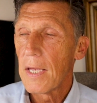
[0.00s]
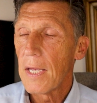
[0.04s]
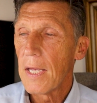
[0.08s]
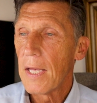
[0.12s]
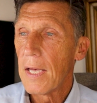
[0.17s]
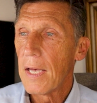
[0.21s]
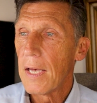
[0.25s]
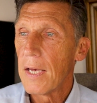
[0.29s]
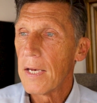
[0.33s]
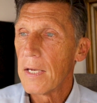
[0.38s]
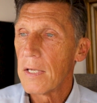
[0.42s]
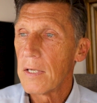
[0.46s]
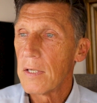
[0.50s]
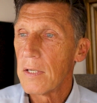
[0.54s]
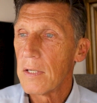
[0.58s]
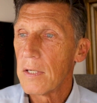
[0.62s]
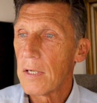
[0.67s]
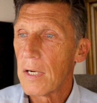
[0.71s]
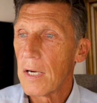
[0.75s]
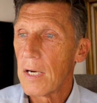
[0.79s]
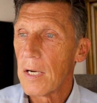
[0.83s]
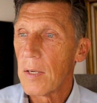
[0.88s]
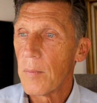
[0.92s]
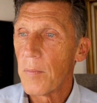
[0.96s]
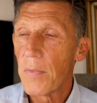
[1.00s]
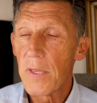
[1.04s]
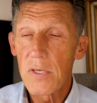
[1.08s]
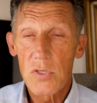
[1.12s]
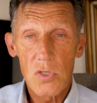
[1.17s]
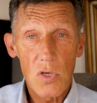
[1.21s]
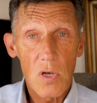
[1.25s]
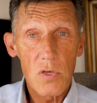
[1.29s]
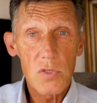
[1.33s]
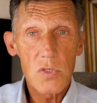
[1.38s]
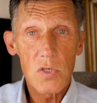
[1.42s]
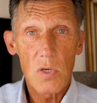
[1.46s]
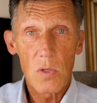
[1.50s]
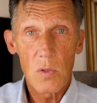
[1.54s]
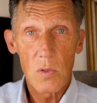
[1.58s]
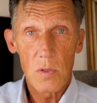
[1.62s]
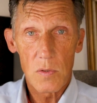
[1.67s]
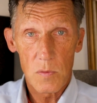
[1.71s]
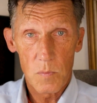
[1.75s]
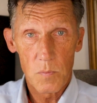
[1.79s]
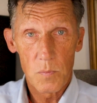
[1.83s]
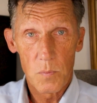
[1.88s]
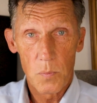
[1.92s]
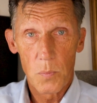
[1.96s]
And this also
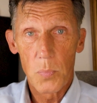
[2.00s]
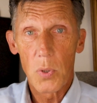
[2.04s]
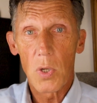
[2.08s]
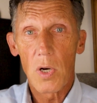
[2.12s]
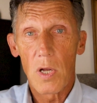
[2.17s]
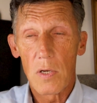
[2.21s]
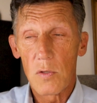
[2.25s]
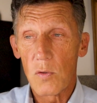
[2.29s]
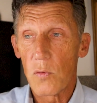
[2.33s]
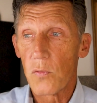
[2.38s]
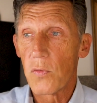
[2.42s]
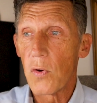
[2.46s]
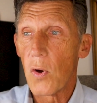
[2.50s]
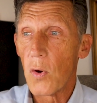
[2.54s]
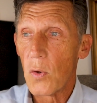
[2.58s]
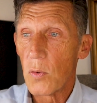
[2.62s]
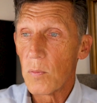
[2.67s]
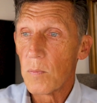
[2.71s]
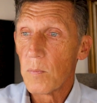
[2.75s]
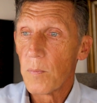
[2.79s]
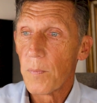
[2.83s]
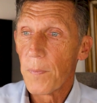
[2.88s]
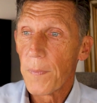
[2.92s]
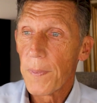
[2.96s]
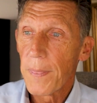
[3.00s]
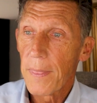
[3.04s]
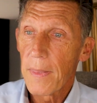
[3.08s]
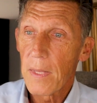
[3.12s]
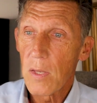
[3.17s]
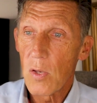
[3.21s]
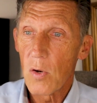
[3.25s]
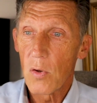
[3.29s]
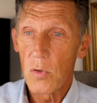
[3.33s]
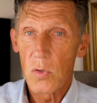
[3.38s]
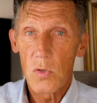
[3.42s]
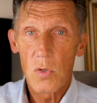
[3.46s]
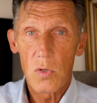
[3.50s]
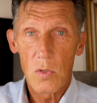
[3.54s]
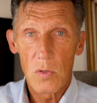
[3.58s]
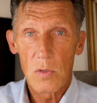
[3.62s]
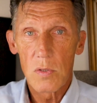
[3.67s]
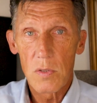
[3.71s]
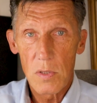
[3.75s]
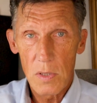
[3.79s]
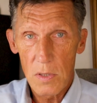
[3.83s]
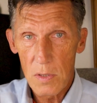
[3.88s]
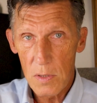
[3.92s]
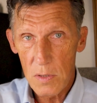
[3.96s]
is put on your phone. You
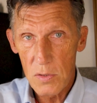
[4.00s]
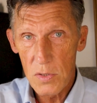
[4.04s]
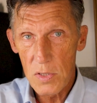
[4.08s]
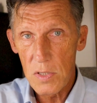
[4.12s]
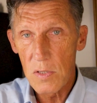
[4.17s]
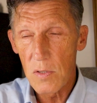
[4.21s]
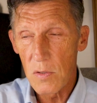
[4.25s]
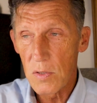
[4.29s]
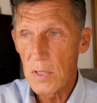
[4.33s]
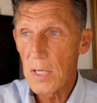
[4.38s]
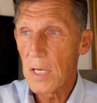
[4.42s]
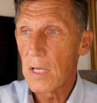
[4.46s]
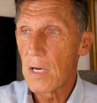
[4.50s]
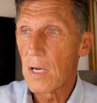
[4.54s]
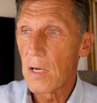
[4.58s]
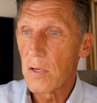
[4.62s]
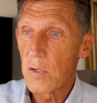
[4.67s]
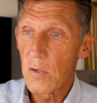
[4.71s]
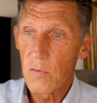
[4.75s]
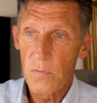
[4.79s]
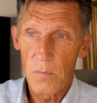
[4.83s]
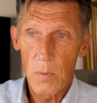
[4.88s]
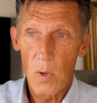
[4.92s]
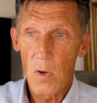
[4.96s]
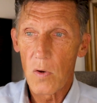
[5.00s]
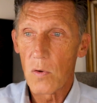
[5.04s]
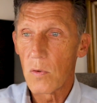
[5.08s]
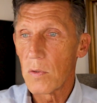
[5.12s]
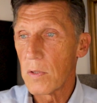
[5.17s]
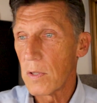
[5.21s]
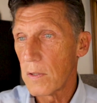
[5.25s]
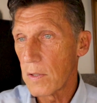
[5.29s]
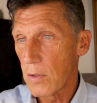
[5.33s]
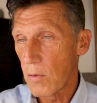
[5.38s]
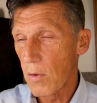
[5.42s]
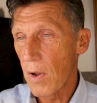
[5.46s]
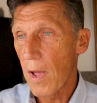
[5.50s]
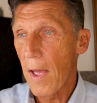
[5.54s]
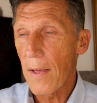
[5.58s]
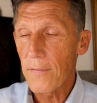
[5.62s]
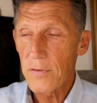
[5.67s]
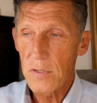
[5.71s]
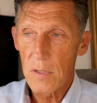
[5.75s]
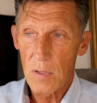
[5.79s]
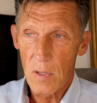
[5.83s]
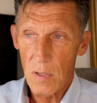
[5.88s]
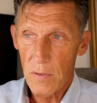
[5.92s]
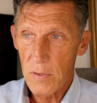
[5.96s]
can see your data on your phone and the
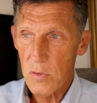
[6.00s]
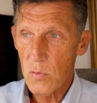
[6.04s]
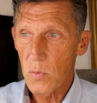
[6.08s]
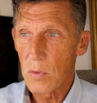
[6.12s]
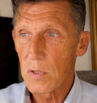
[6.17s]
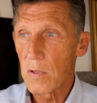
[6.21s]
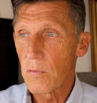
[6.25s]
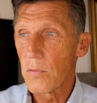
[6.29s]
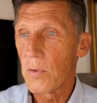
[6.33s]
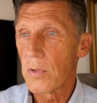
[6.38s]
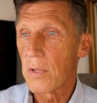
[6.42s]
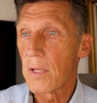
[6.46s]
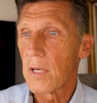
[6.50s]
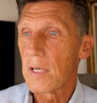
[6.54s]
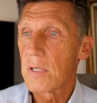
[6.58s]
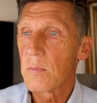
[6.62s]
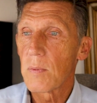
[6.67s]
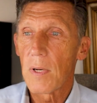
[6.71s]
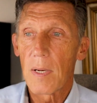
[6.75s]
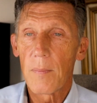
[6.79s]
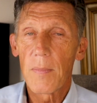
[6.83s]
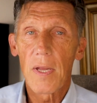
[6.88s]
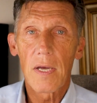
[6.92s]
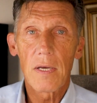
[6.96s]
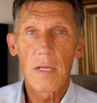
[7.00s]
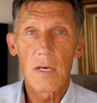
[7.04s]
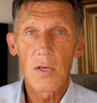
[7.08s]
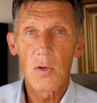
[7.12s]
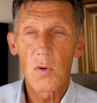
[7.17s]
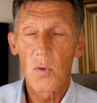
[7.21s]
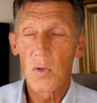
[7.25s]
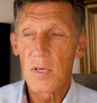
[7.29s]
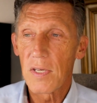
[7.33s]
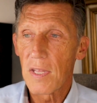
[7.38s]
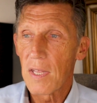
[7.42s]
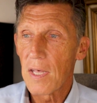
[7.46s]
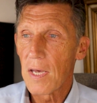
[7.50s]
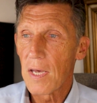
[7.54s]
graphs and all these wonderful things, but I'm not going to go into